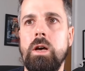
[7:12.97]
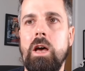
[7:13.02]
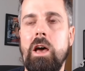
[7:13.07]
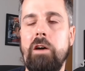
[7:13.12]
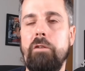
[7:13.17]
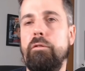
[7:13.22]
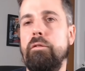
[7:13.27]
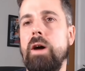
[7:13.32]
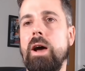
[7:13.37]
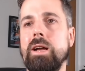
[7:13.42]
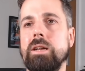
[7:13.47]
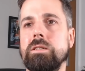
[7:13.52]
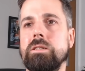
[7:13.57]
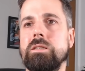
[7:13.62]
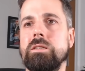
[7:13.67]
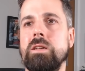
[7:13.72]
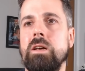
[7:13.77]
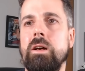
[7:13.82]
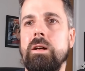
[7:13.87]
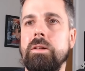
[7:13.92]

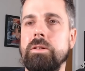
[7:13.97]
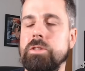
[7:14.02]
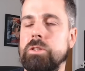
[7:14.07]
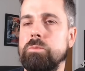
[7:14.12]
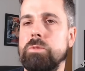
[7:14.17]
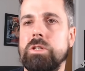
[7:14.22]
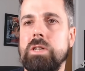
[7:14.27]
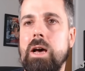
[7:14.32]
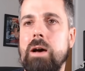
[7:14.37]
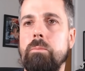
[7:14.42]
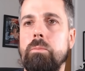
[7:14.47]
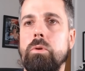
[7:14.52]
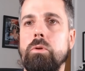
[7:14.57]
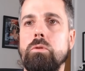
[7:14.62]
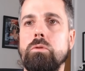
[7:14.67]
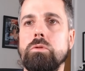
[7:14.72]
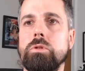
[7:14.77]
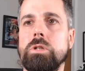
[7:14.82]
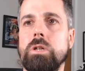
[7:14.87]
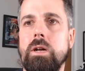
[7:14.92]
effects, some
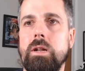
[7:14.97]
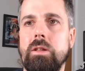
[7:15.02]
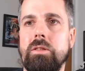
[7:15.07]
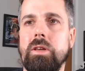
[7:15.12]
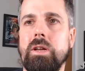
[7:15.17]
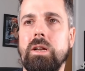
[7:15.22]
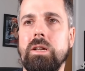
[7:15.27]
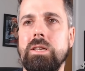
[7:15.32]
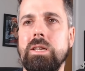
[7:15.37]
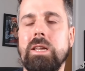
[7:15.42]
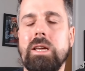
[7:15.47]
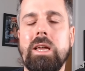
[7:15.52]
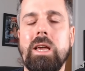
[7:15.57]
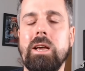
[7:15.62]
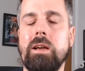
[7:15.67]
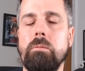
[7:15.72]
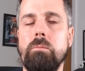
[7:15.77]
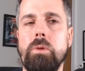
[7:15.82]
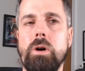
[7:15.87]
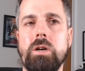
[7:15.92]
samples, and I think I did a
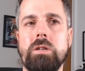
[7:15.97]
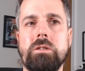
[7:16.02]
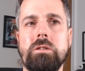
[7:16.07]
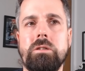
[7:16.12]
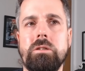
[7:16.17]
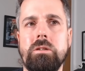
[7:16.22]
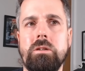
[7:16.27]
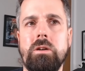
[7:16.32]
kick and bus